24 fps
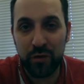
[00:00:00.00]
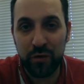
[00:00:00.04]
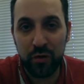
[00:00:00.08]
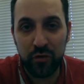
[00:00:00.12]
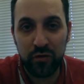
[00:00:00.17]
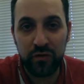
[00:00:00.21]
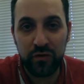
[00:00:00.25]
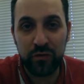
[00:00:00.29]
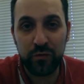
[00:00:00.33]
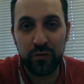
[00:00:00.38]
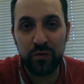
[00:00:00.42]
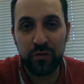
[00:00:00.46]
those
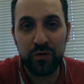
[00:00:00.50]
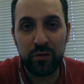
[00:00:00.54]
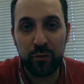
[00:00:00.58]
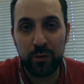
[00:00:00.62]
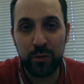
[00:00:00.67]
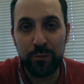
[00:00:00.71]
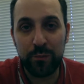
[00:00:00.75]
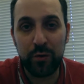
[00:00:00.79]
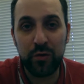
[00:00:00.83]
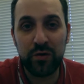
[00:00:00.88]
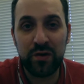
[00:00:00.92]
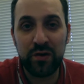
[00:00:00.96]
students who were
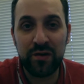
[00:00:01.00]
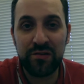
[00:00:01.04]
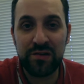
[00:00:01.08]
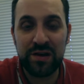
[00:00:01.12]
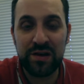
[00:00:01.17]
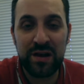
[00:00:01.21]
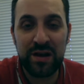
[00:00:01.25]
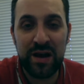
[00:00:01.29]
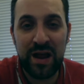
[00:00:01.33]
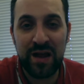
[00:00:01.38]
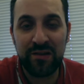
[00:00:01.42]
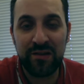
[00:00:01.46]

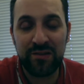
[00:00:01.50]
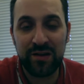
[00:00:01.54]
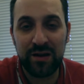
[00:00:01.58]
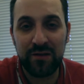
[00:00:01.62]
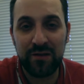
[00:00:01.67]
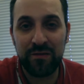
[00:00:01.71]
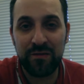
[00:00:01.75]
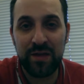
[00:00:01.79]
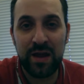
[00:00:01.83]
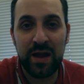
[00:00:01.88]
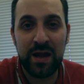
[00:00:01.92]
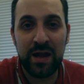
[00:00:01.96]
protesting and asked
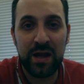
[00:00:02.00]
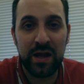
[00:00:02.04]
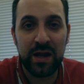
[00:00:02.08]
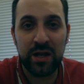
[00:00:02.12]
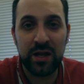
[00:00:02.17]
if they